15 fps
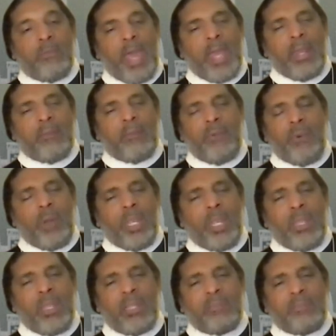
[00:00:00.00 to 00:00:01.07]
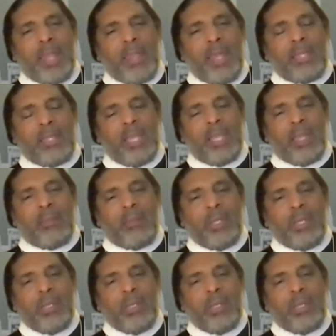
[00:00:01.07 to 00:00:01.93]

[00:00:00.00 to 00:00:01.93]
fighting 40 years by that time